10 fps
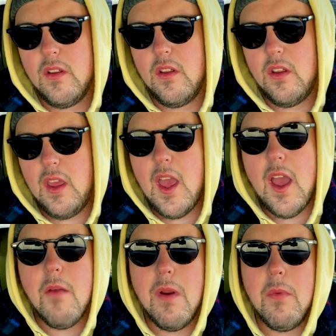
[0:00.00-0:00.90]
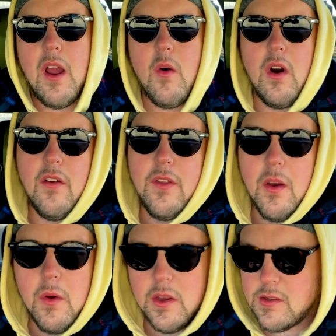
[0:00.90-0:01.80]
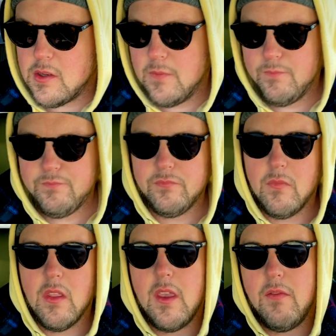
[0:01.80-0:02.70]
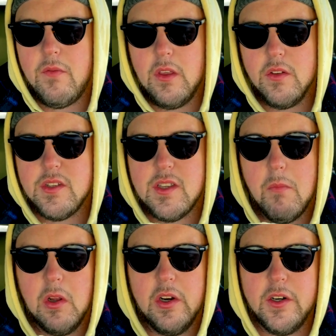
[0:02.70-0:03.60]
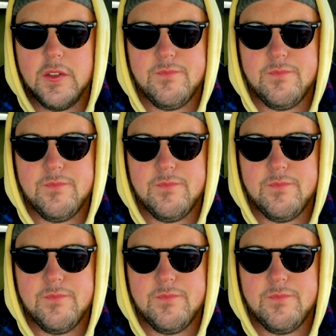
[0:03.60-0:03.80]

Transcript: yeah, I remember how rough that was. It feels similar.